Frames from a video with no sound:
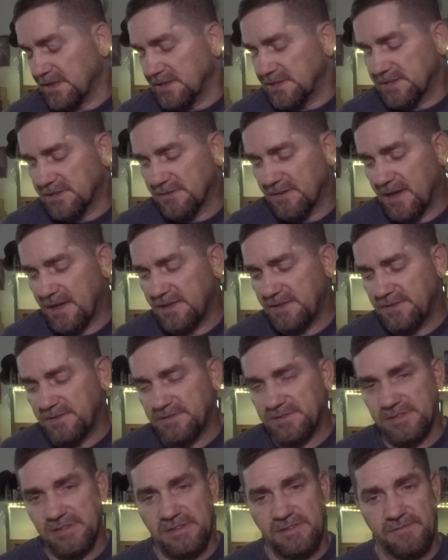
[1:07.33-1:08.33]
So I
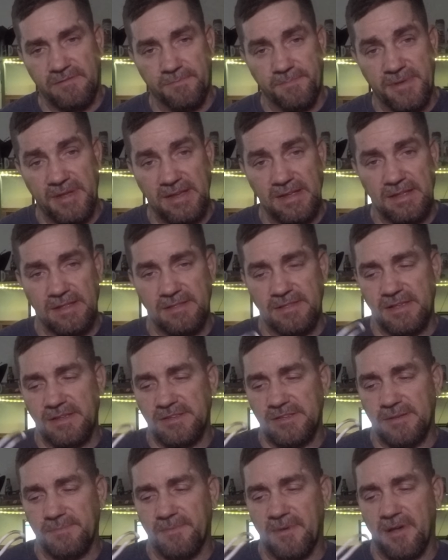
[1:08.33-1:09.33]
use this for picking
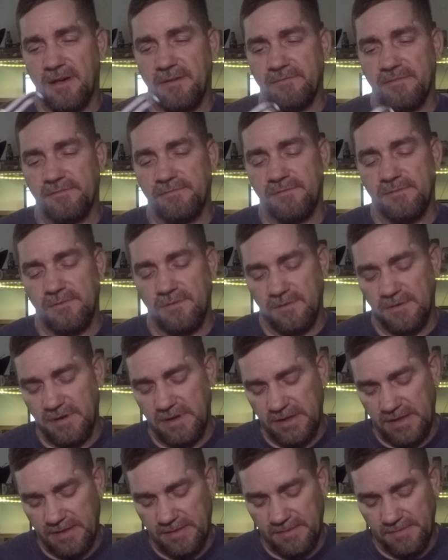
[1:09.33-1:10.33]
things up off the floor,
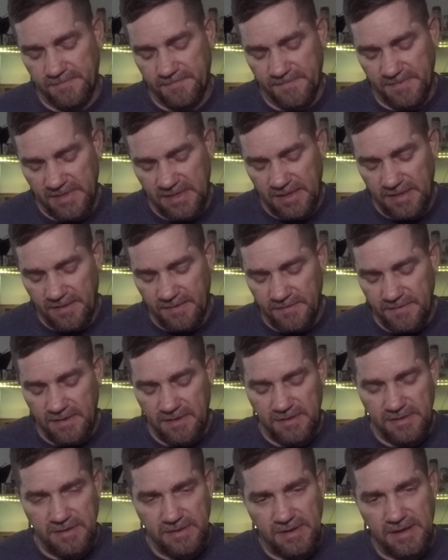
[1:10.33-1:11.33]
and,
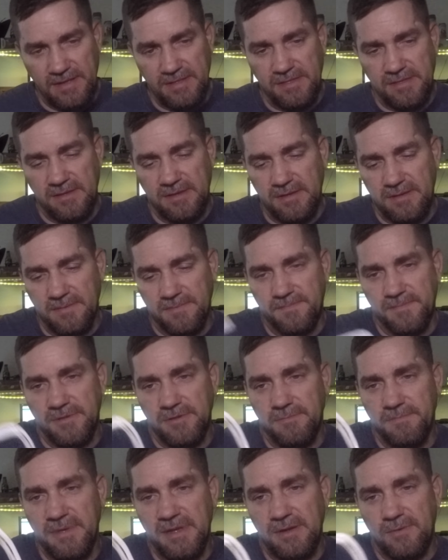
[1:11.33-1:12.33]
and you got the
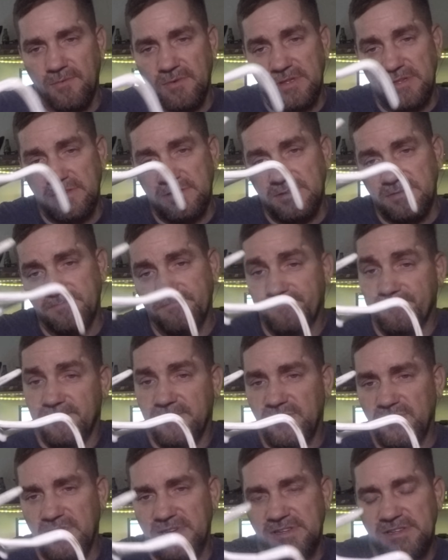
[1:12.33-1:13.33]
ubiquitous
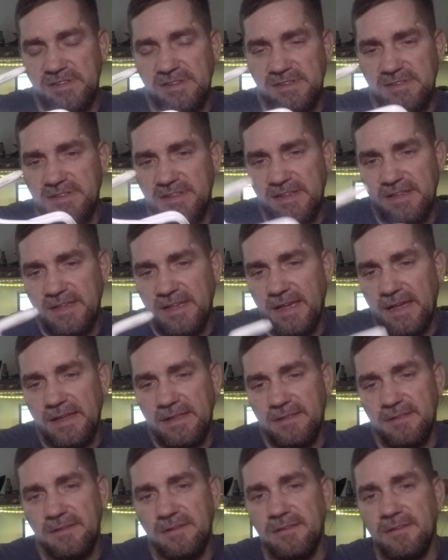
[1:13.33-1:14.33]
dressing stick
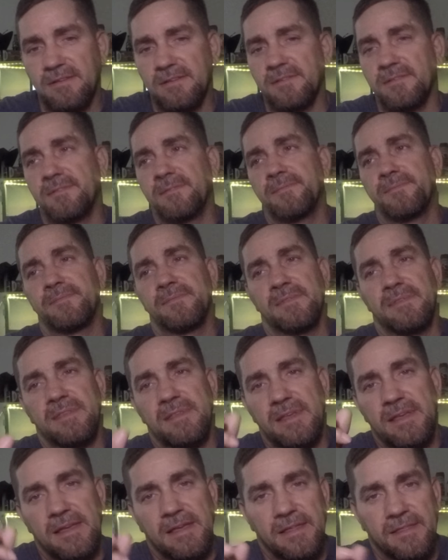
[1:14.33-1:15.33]
end
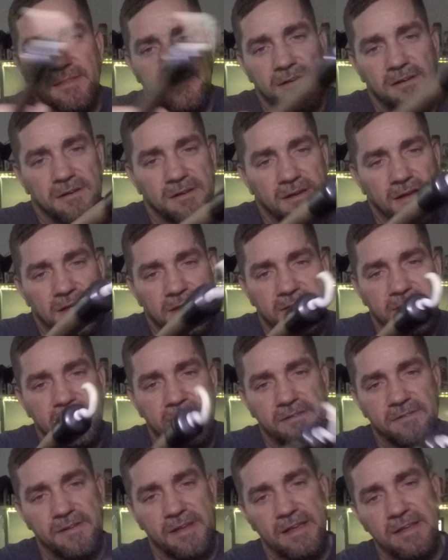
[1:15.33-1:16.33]
and the hook on the
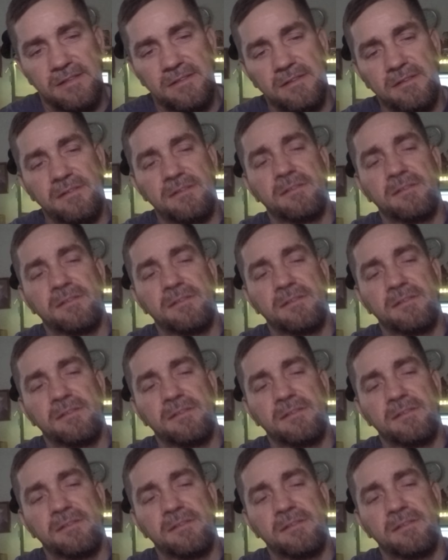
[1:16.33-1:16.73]
other end.